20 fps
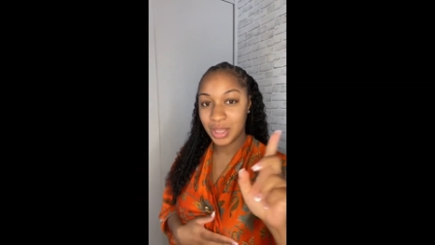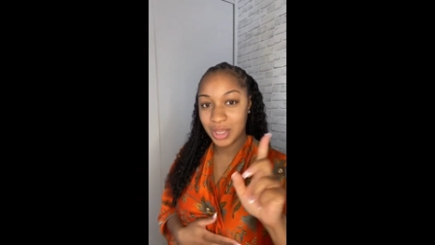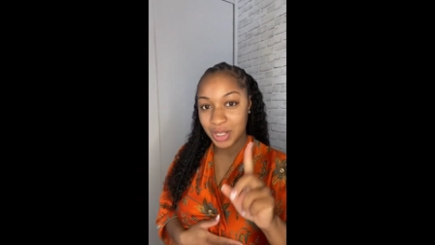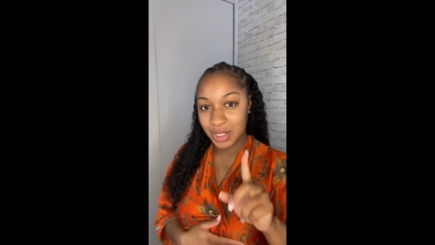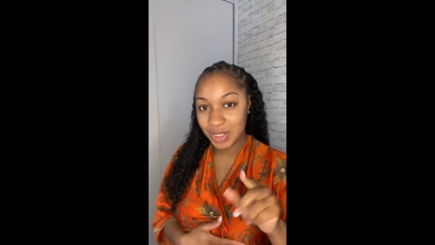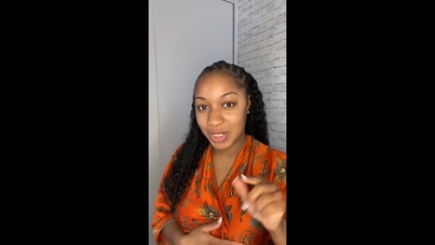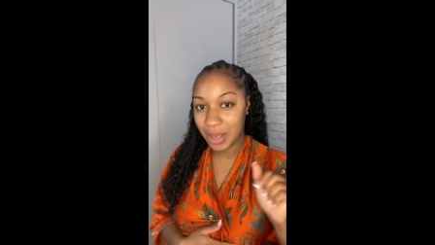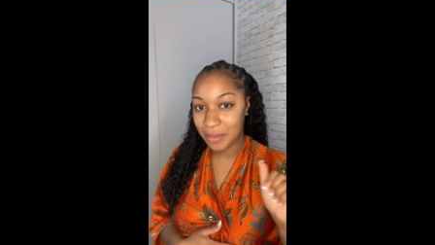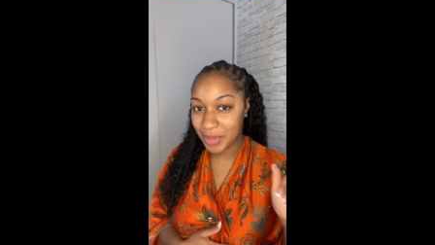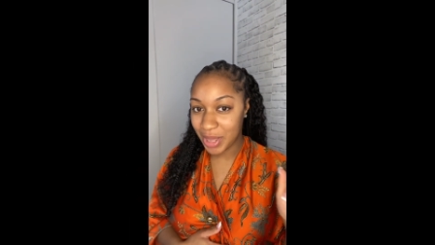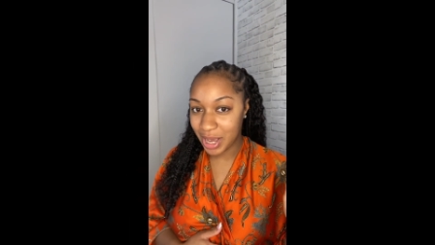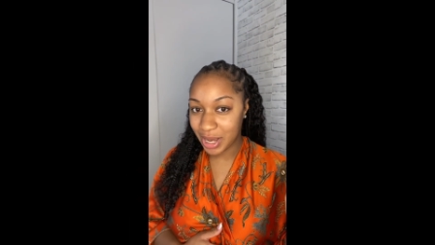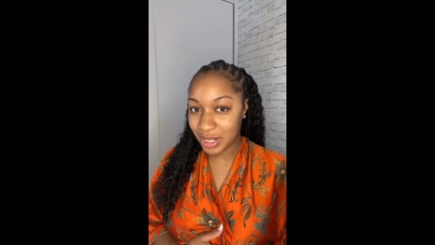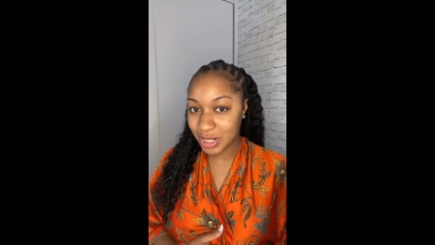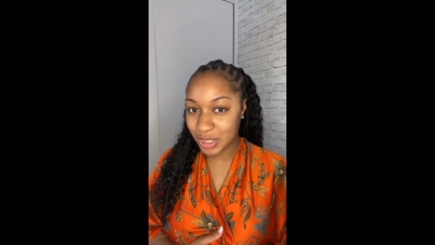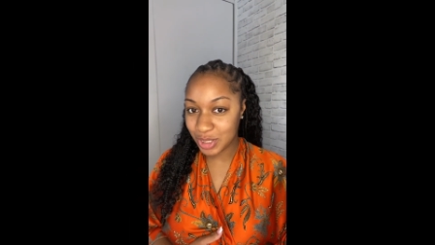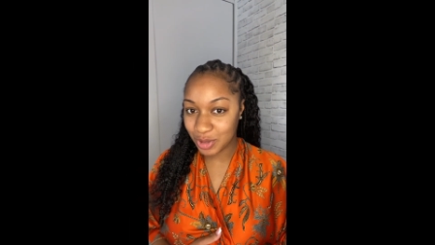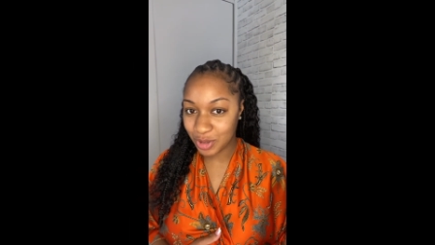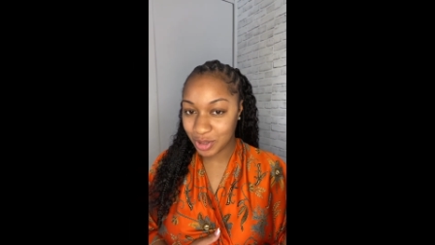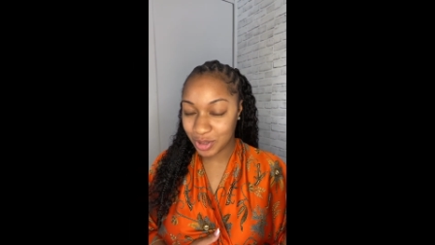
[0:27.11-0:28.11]
So I'm not gonna
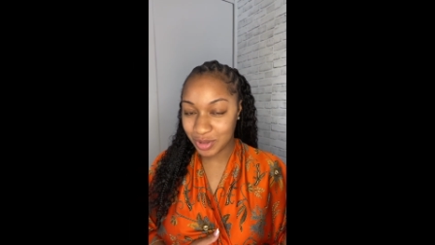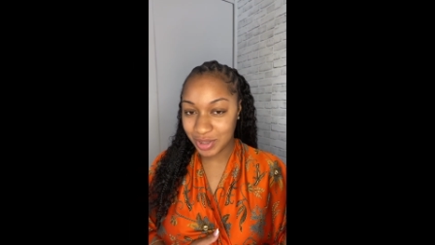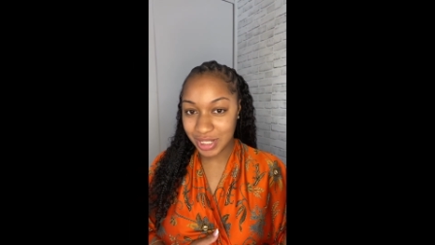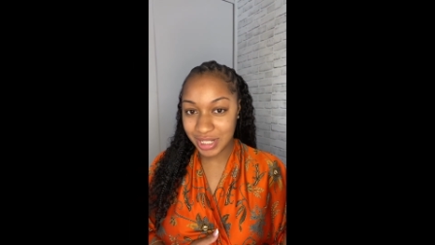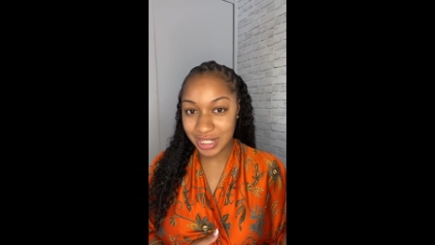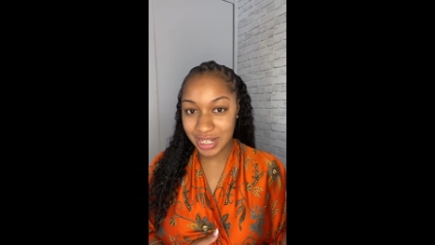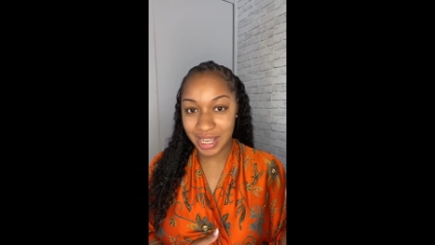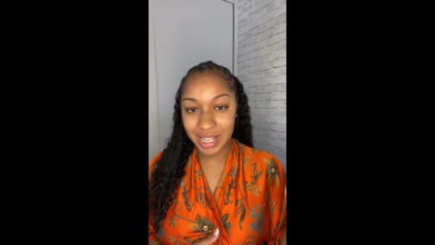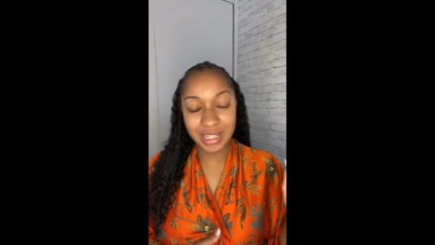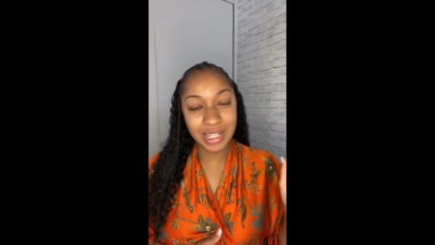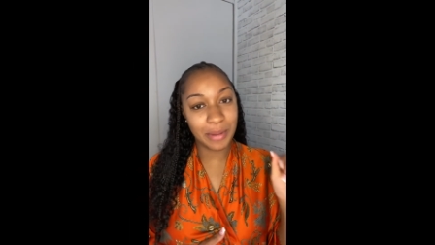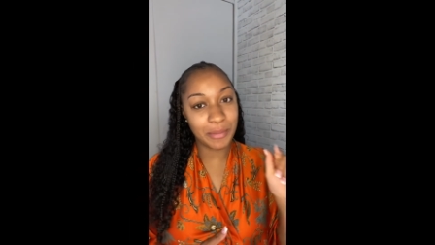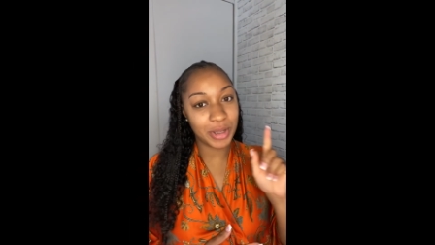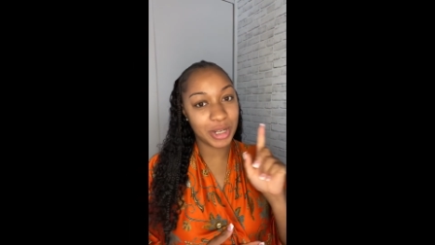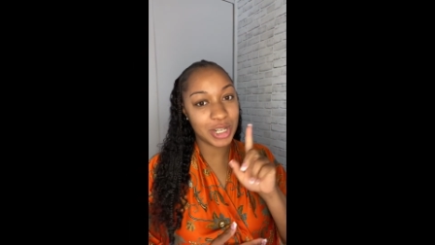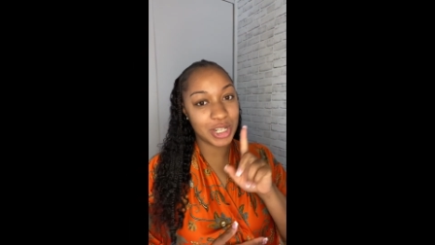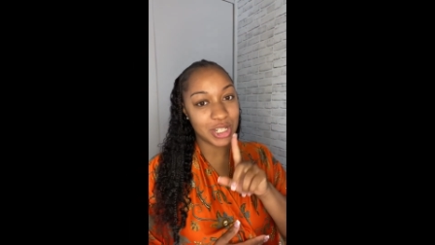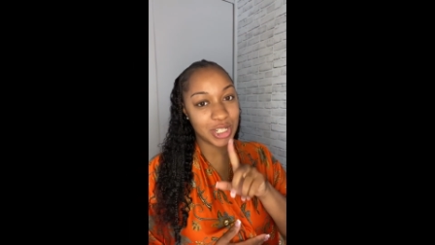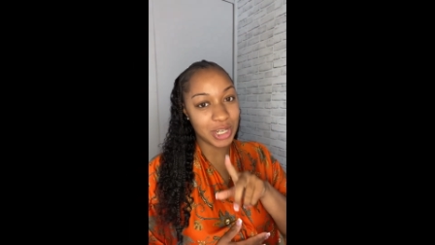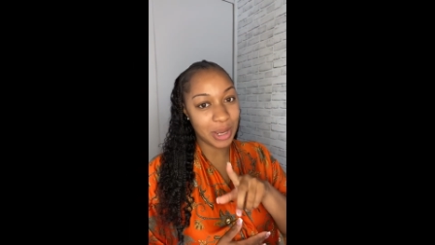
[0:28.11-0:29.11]
talk you to death. I'm
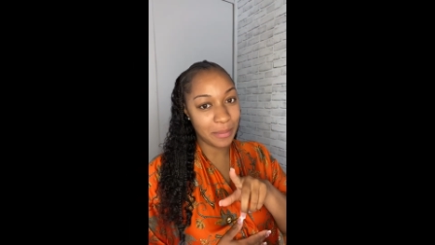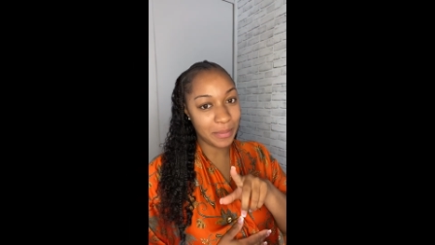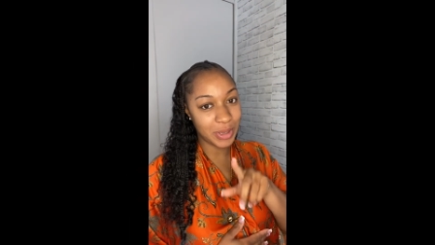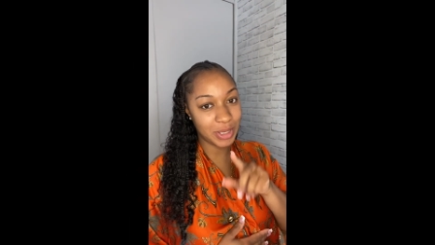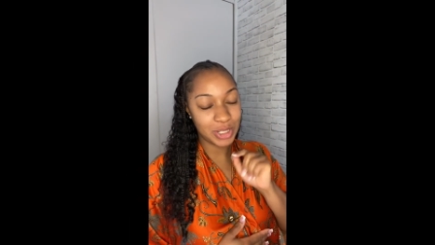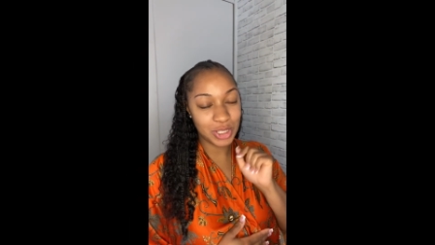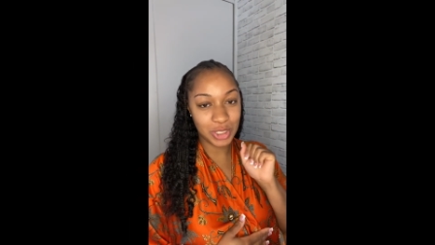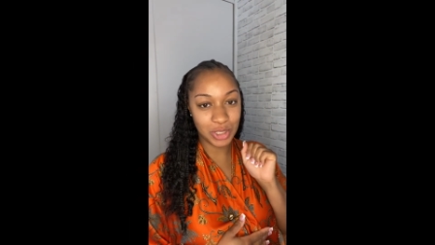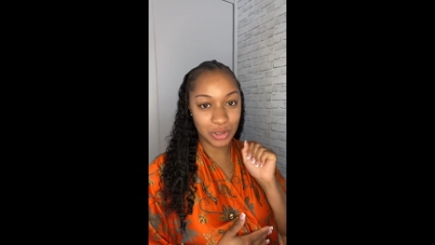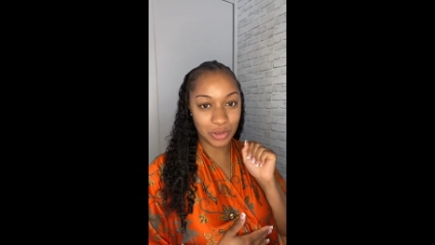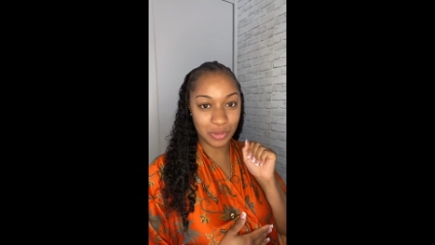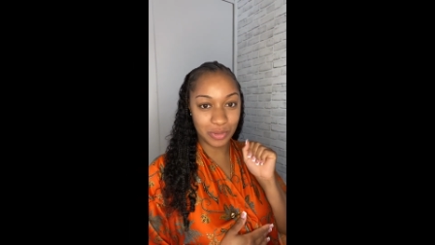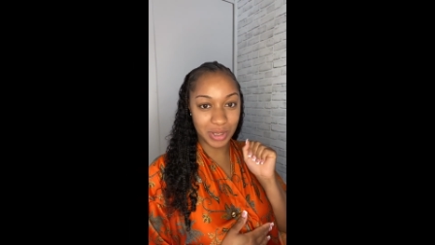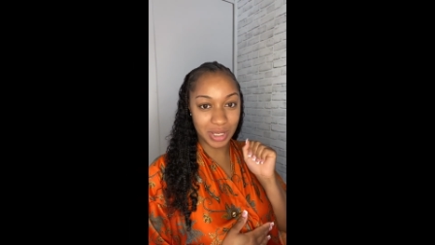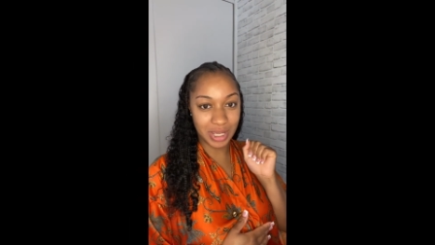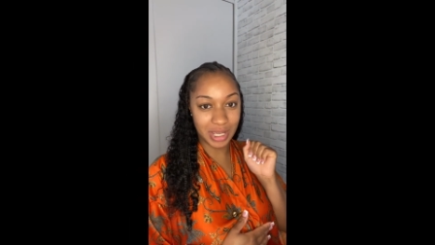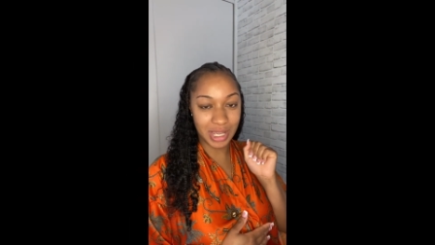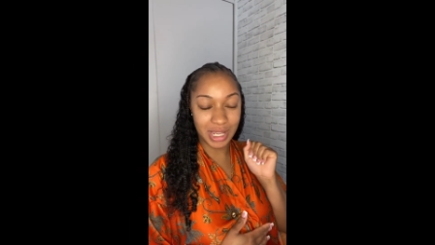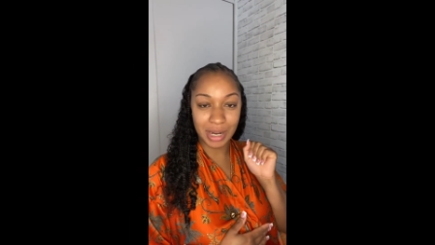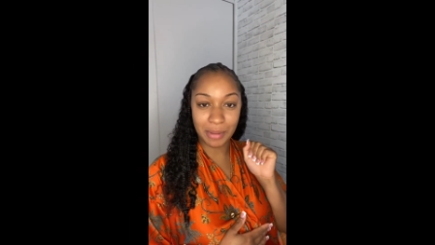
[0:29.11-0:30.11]
gonna jump into
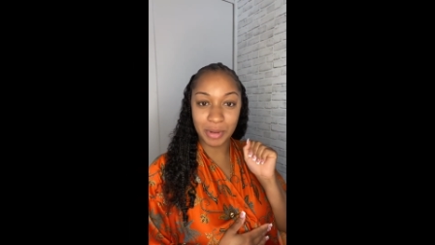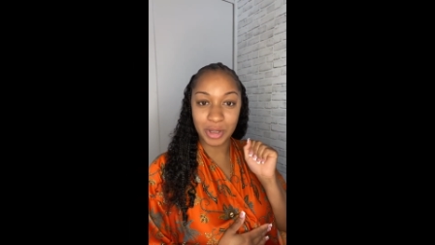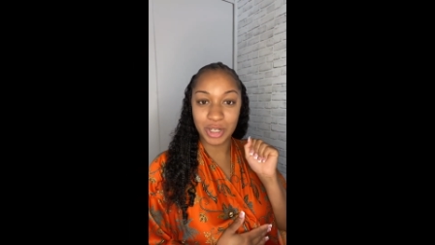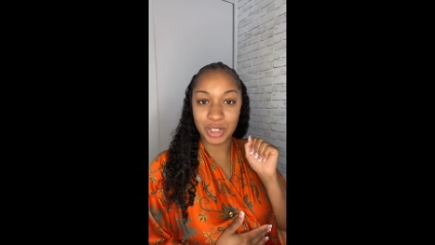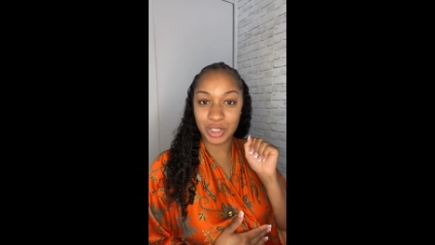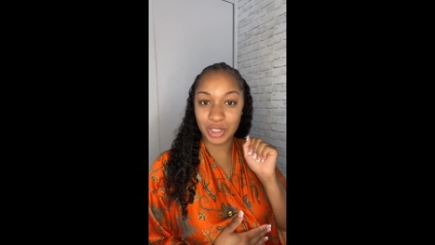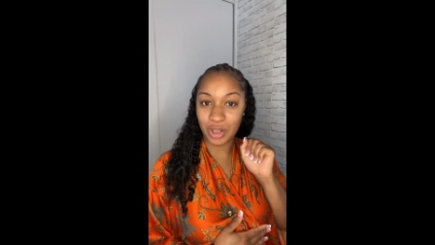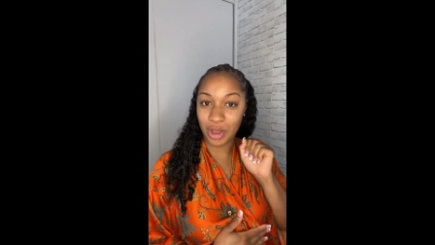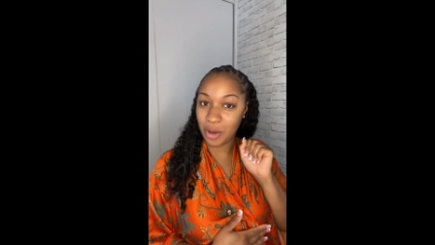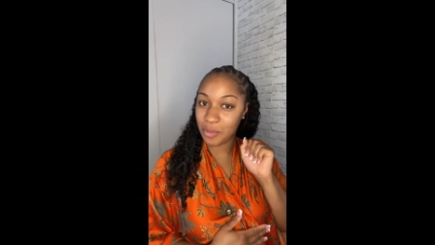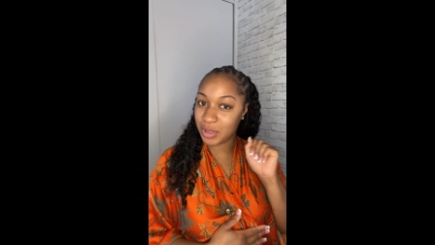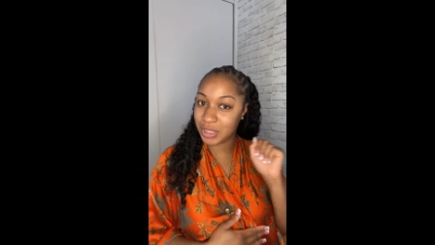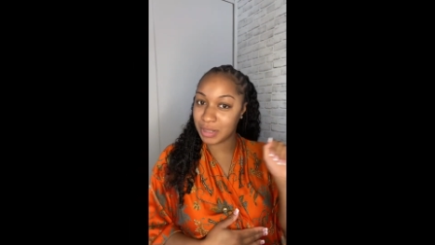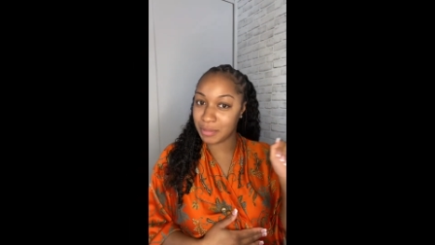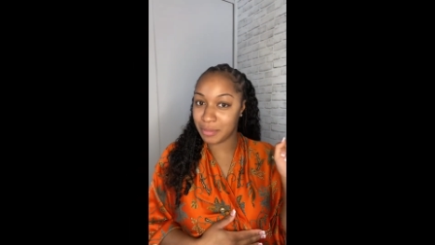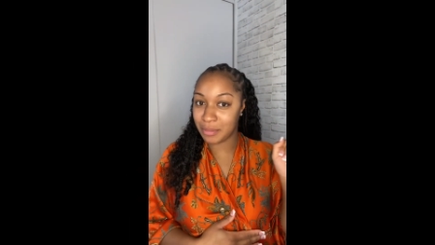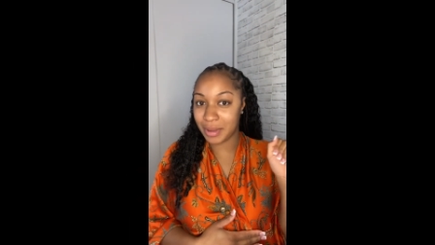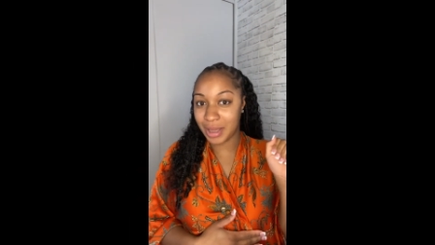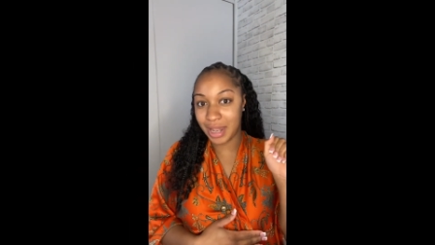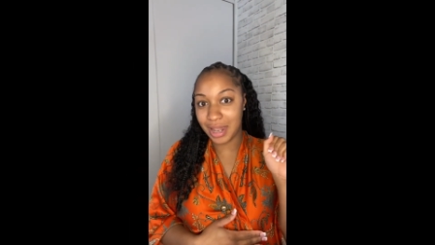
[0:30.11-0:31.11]
it and I'm gonna start with some
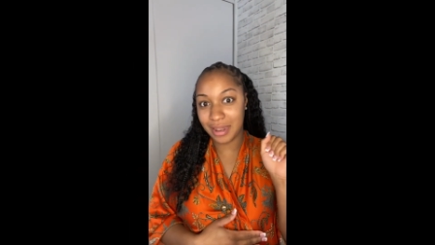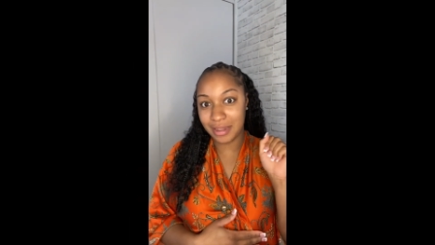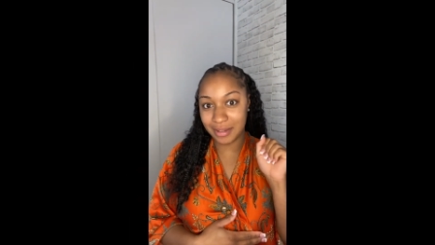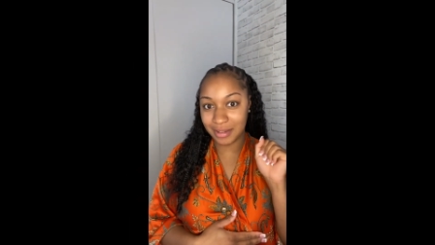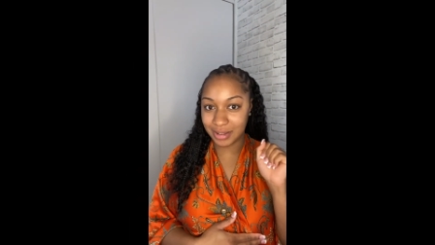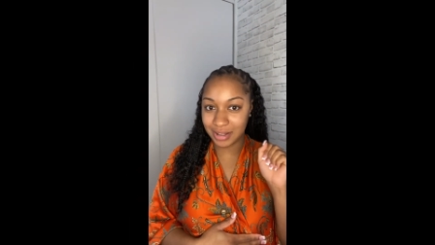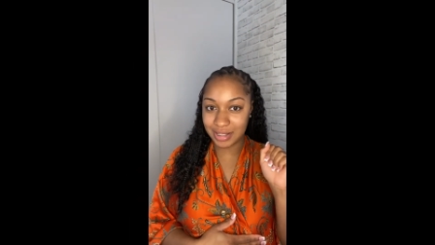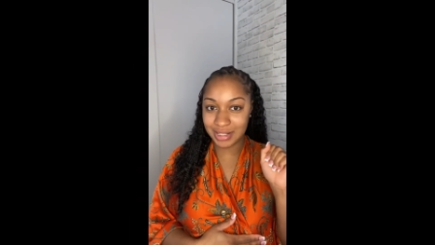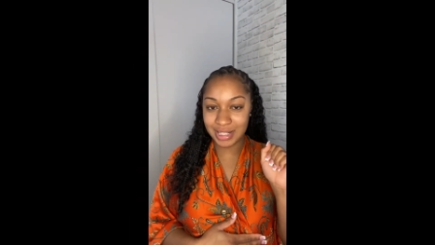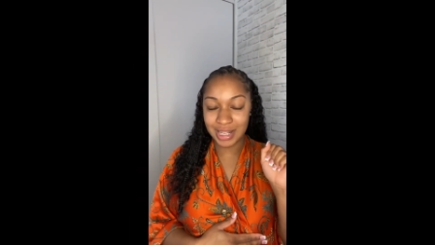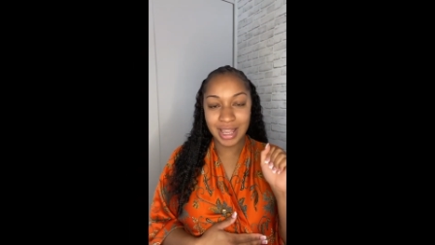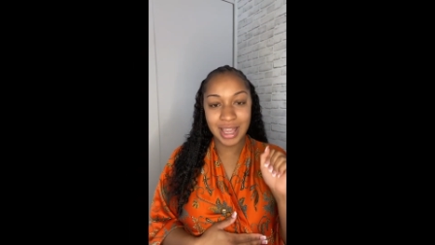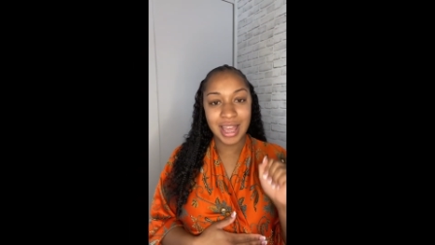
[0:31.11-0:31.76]
of my looks.